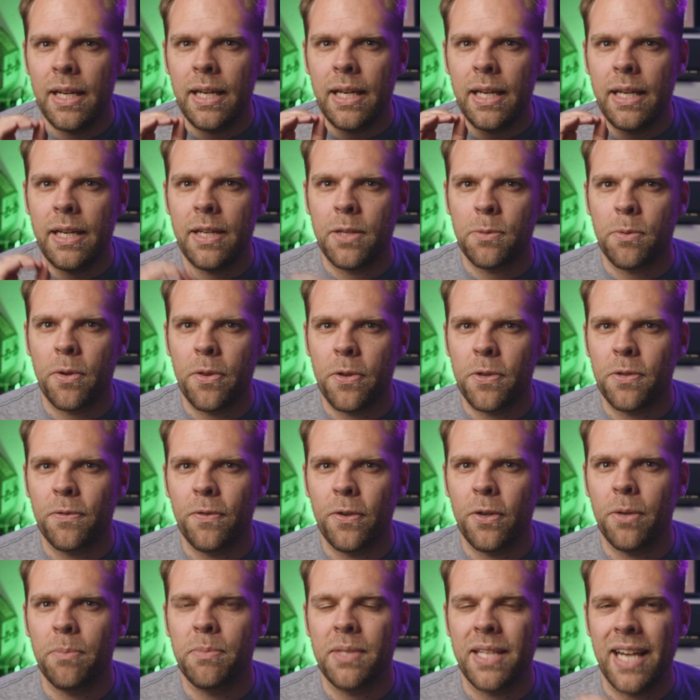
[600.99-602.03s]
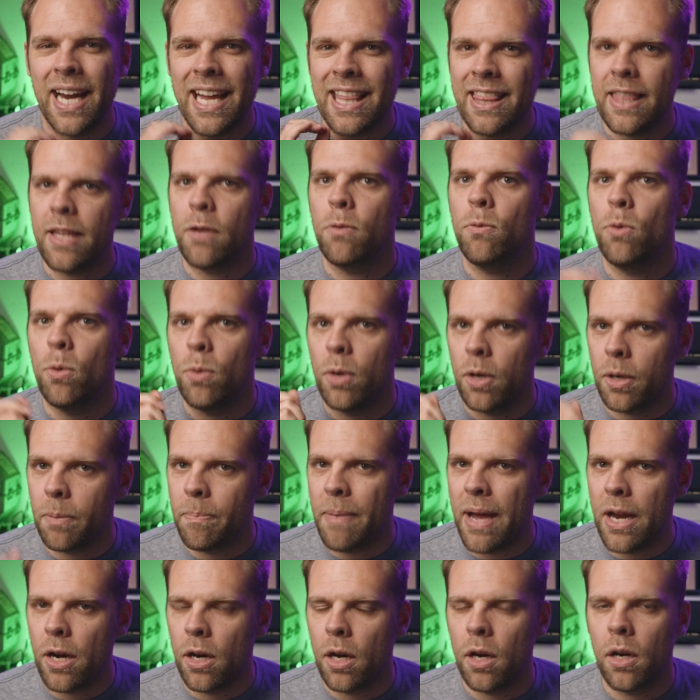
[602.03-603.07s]
It is one of those films that I think will work
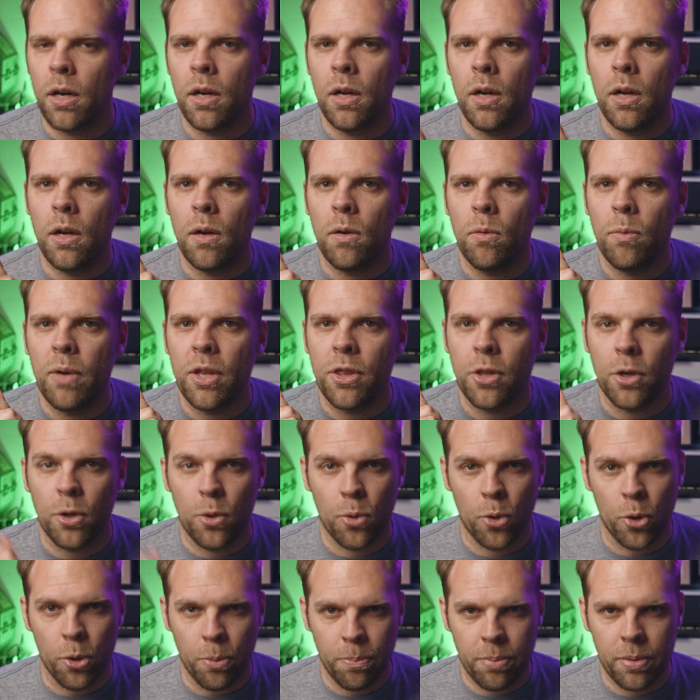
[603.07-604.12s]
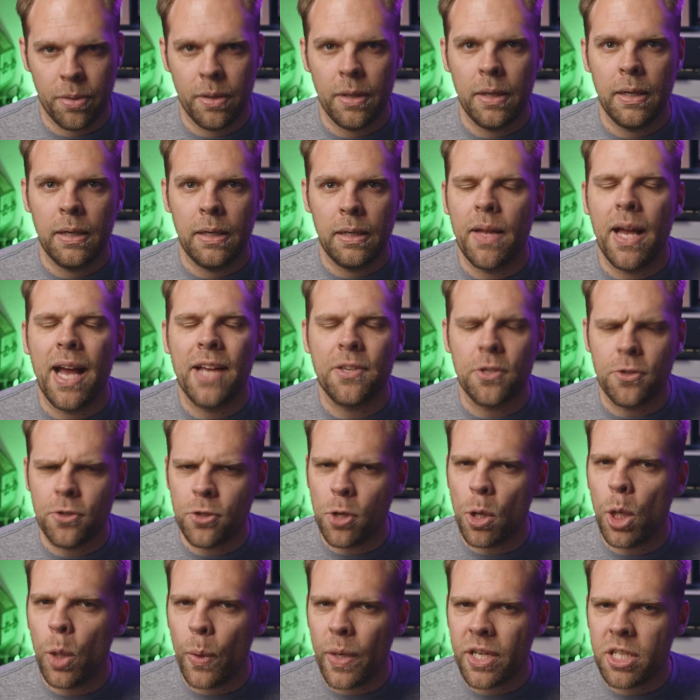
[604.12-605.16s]
better with a group. As a
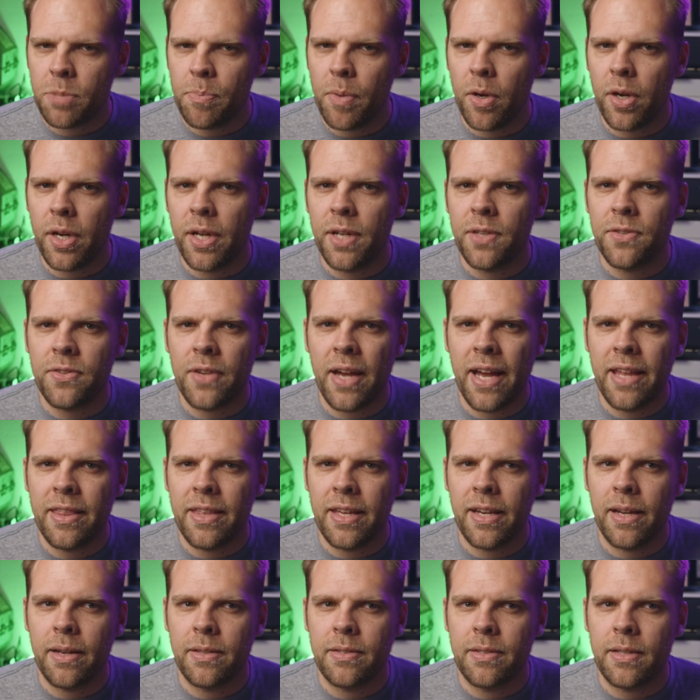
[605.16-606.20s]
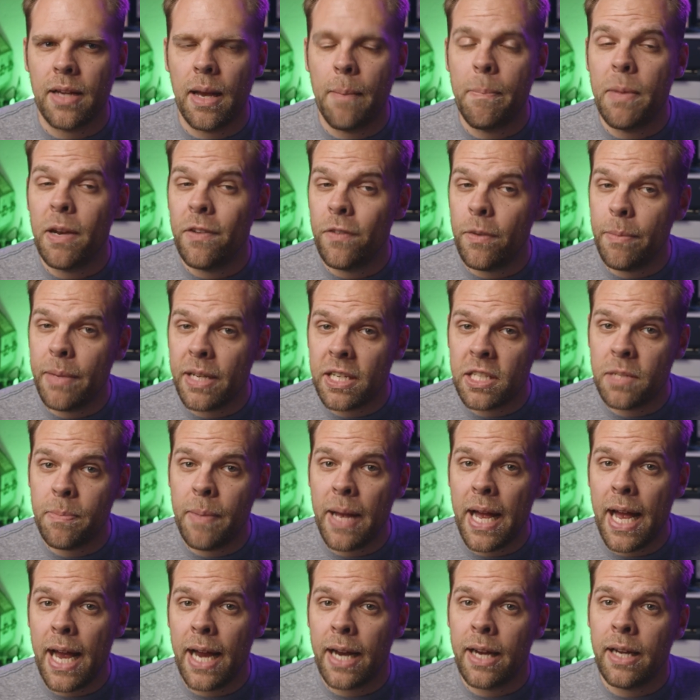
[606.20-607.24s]
solo experience, I think it's a bit of a mixed
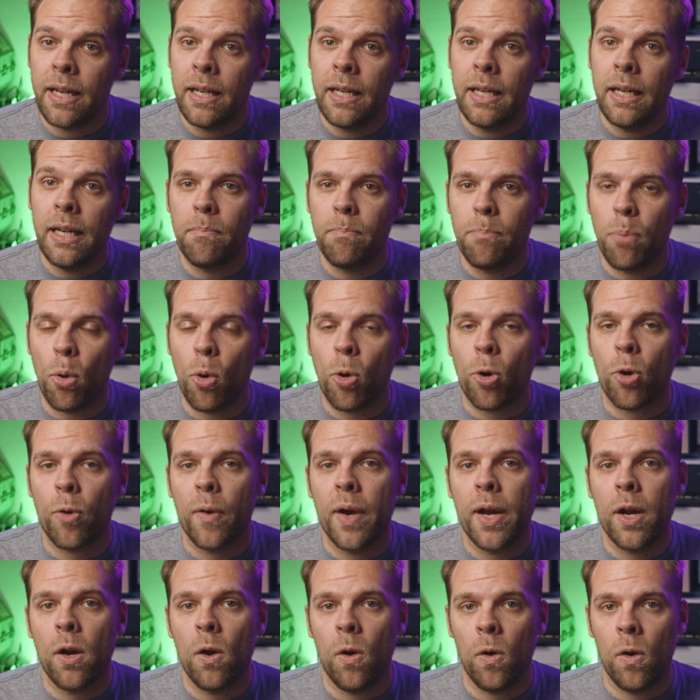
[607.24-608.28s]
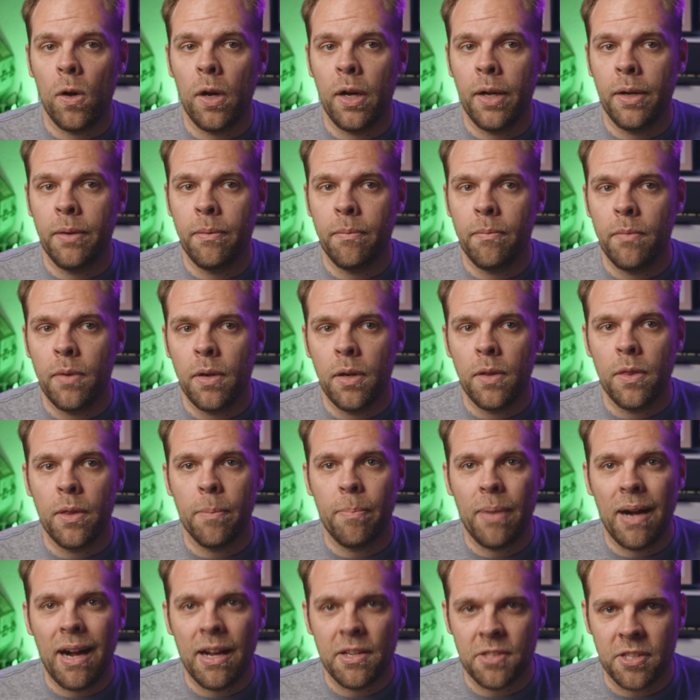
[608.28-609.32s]
bag, bordering on the
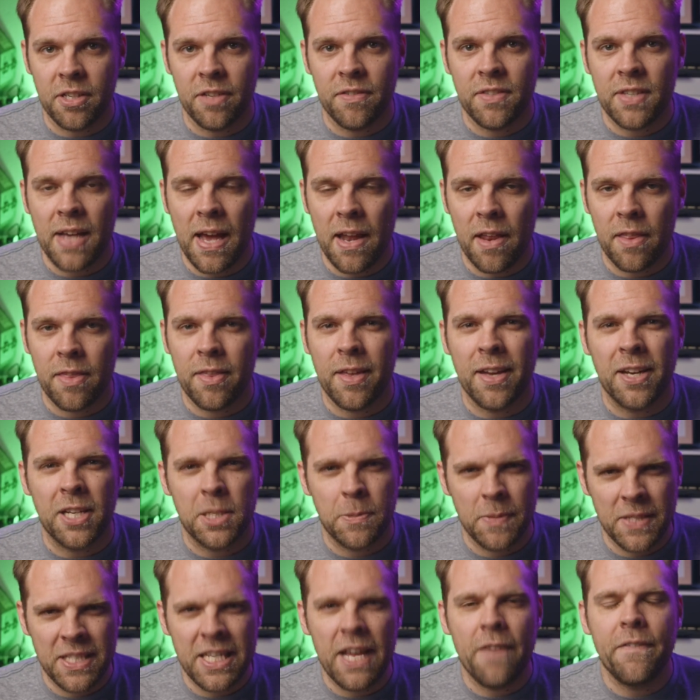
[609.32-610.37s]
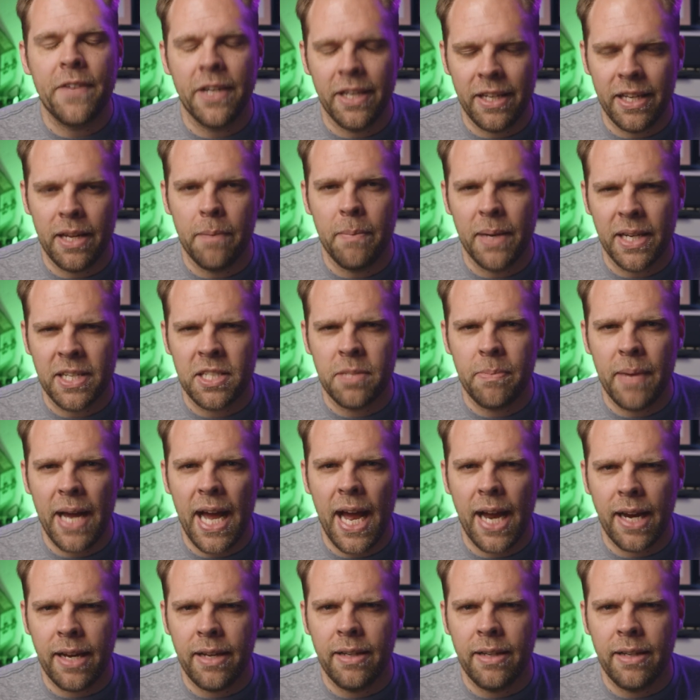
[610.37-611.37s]
positive side of things, but definitely a mixed bag.